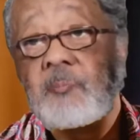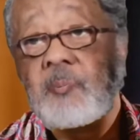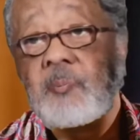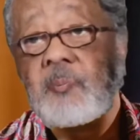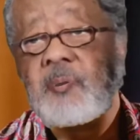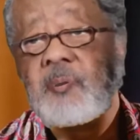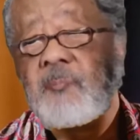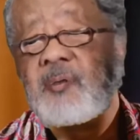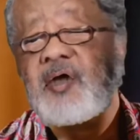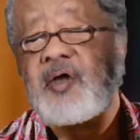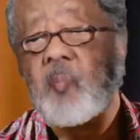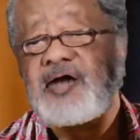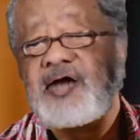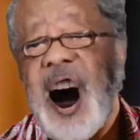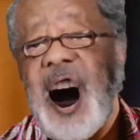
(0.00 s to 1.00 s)
but you
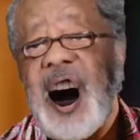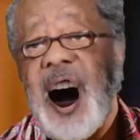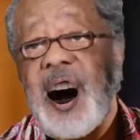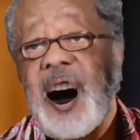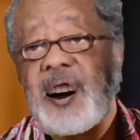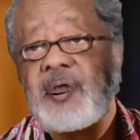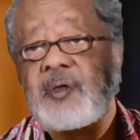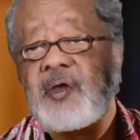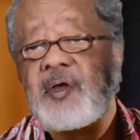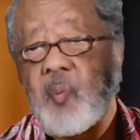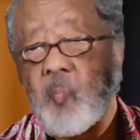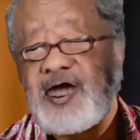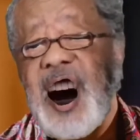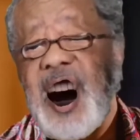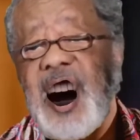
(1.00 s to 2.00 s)
lie you
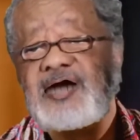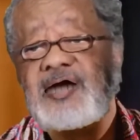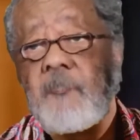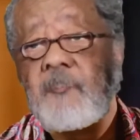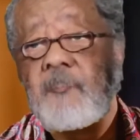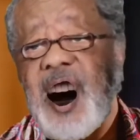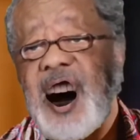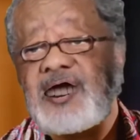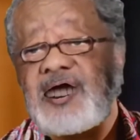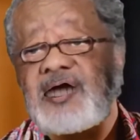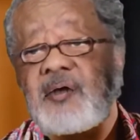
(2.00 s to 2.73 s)
lie to get paid another